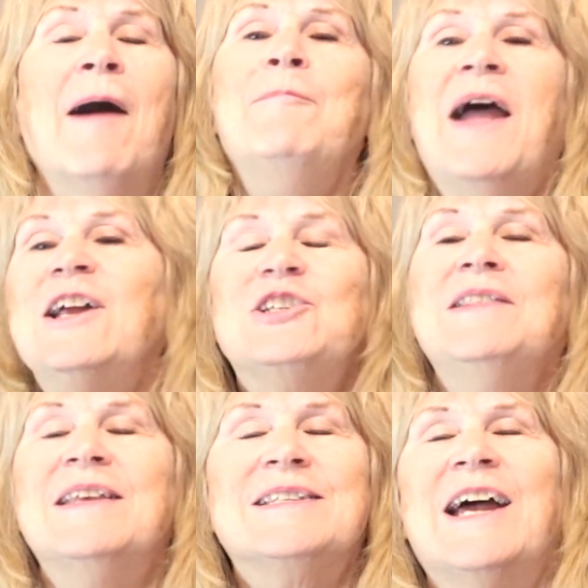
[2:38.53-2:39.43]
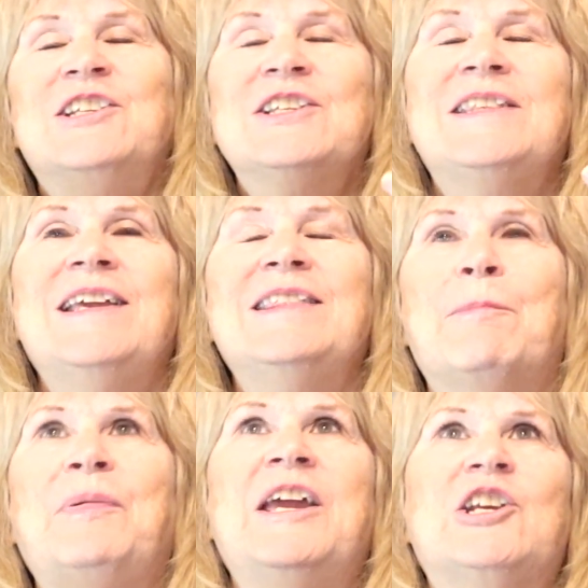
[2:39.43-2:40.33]
imagine this. I just think
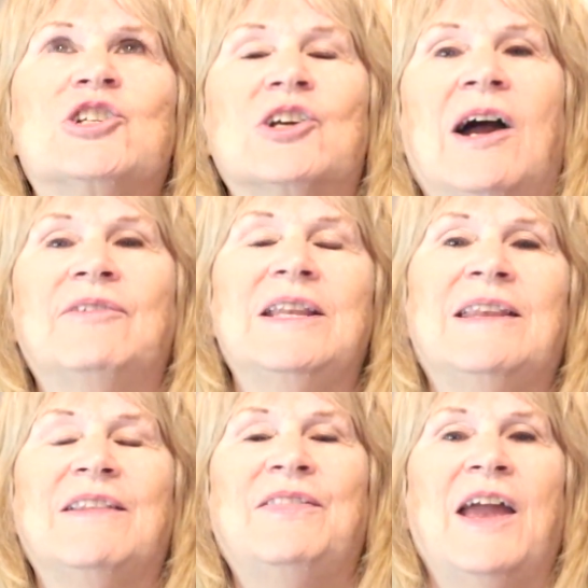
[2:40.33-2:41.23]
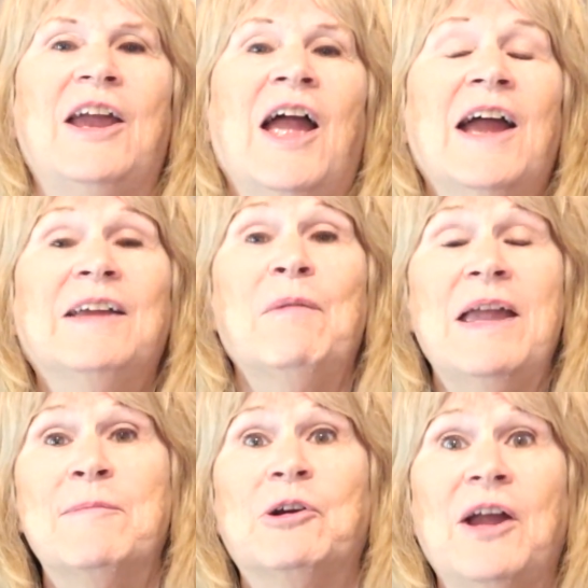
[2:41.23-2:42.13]
the picture of it that they
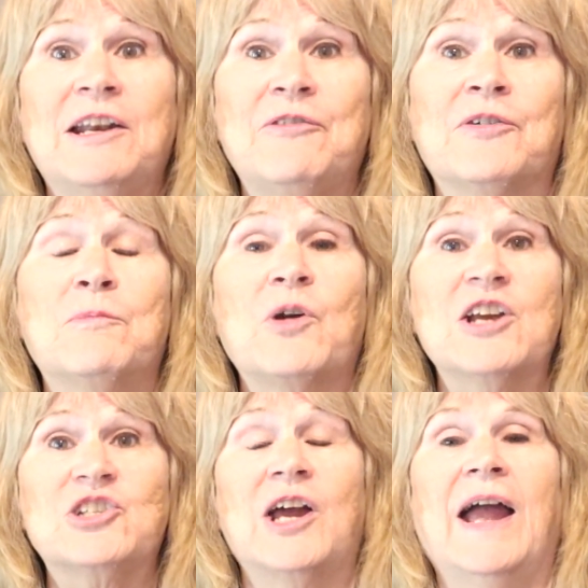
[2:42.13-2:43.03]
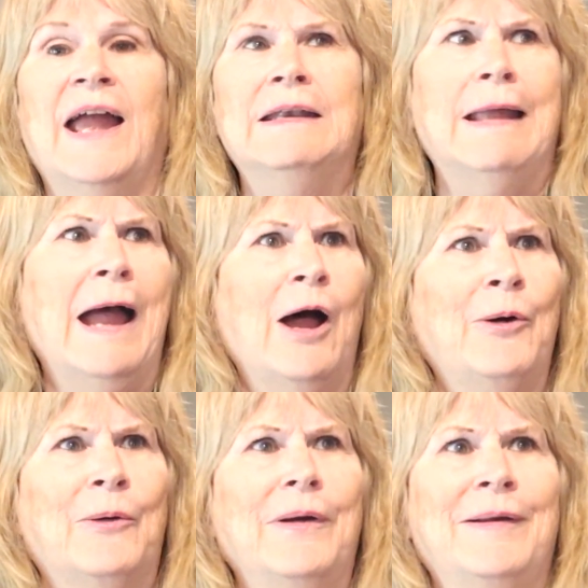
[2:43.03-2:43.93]
immigrated from Russia and
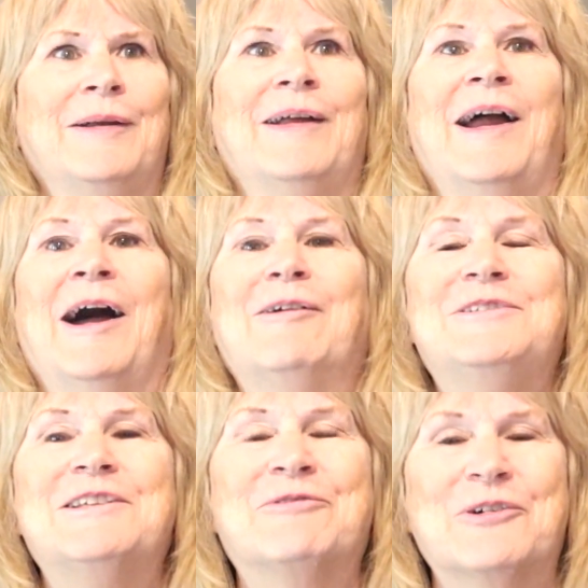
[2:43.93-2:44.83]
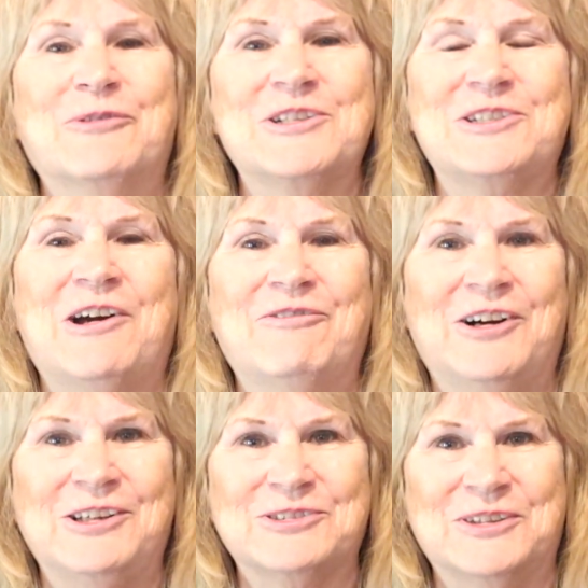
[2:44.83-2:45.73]
how different Wichita
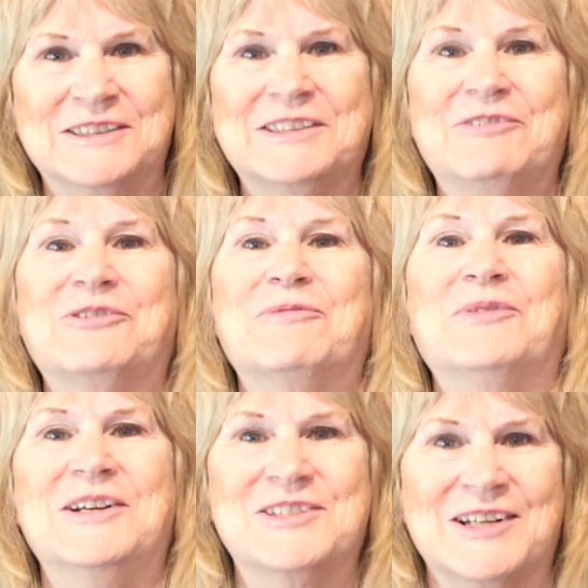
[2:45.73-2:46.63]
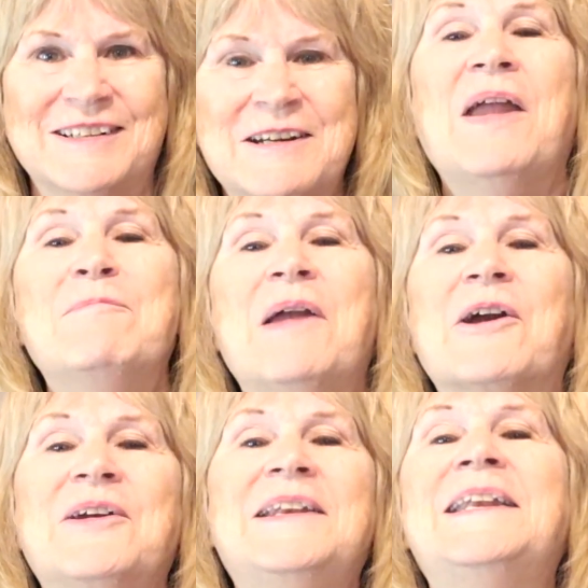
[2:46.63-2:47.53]
Falls was from Russia. They
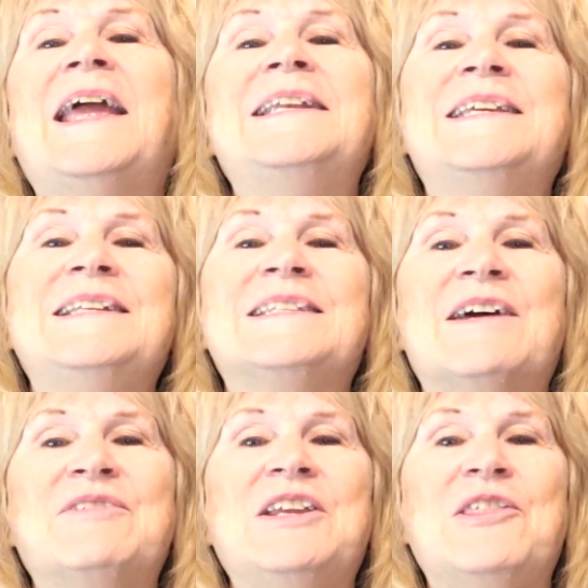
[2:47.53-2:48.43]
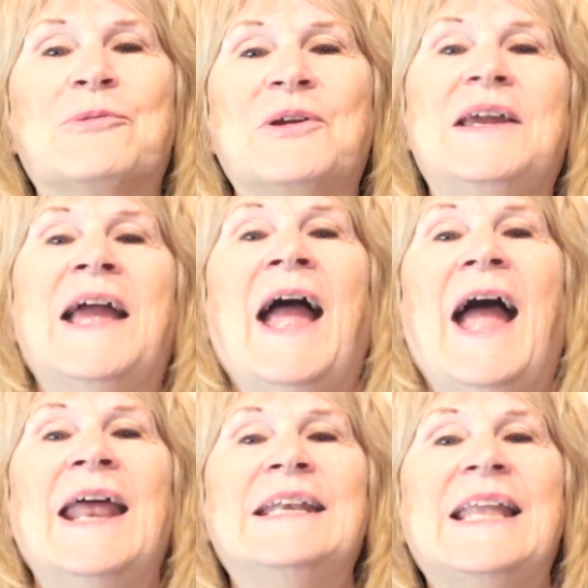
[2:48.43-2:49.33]
married in 1873
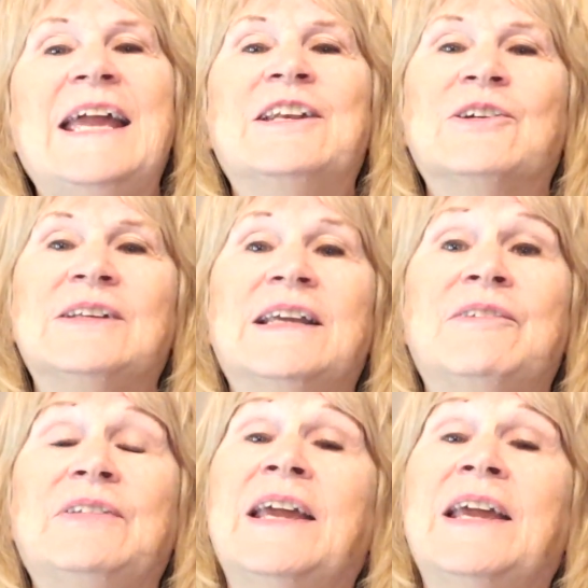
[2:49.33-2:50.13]
and later lived